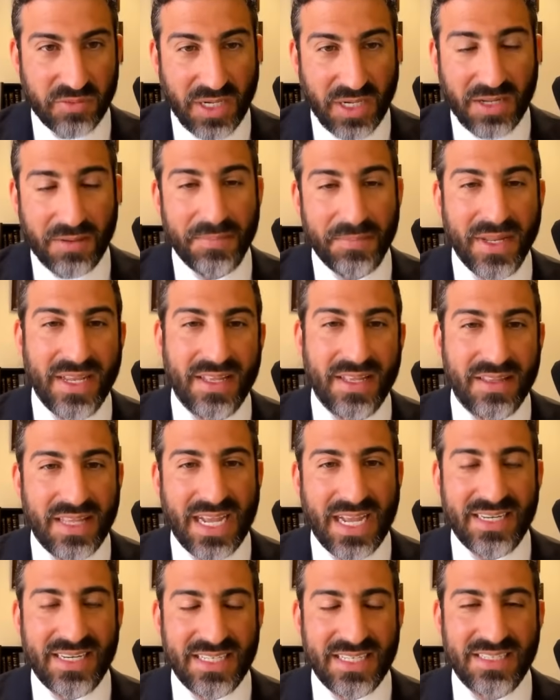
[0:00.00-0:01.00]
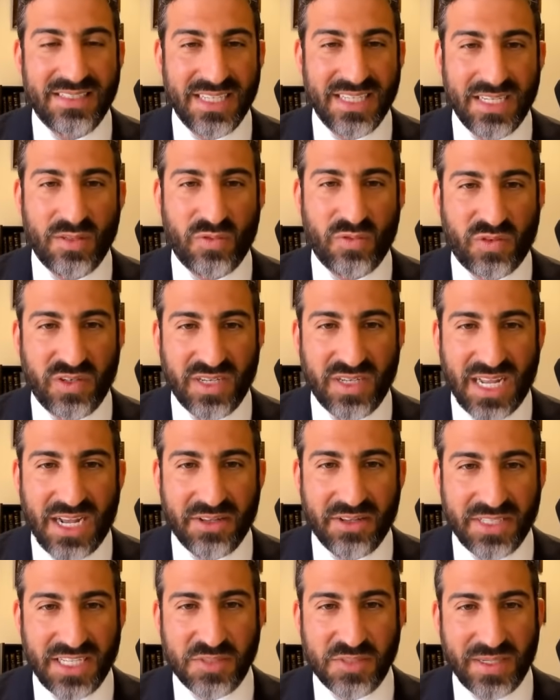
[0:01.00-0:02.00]
Well, that is it for
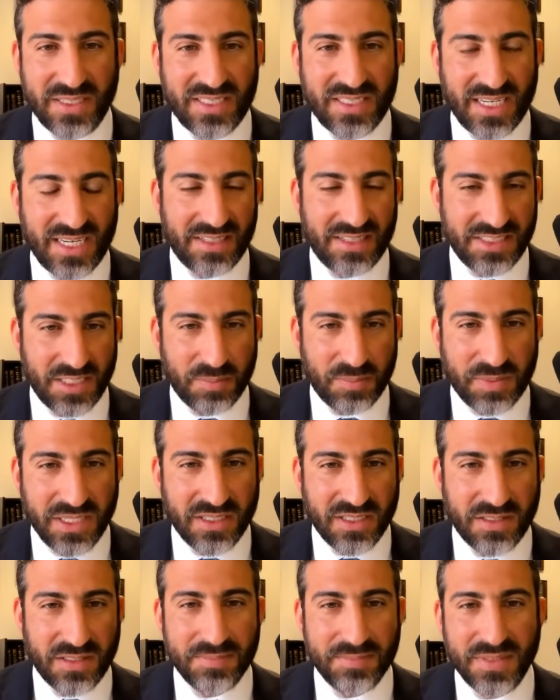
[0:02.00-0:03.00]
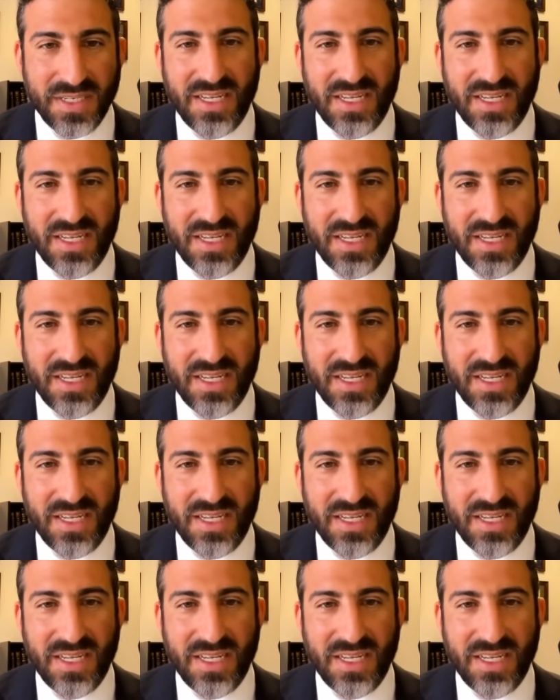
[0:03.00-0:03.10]
now. That's my take on the appeal.